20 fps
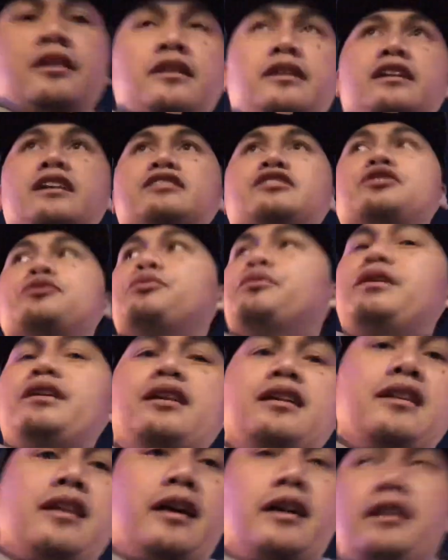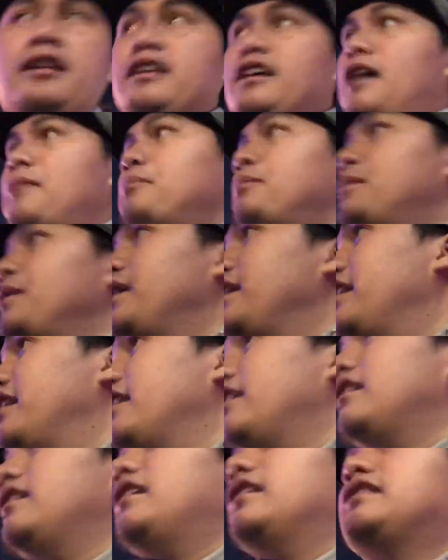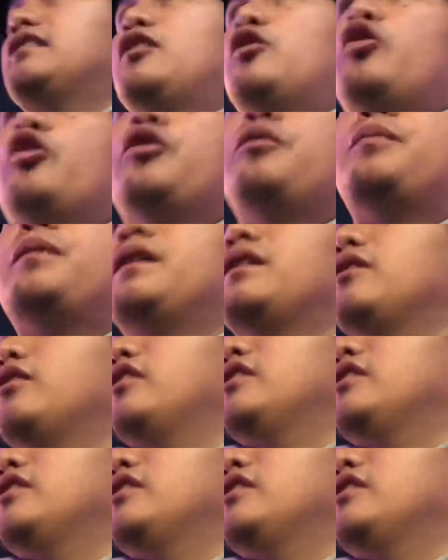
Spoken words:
Hey, what's up, guys? This clip here, I have to do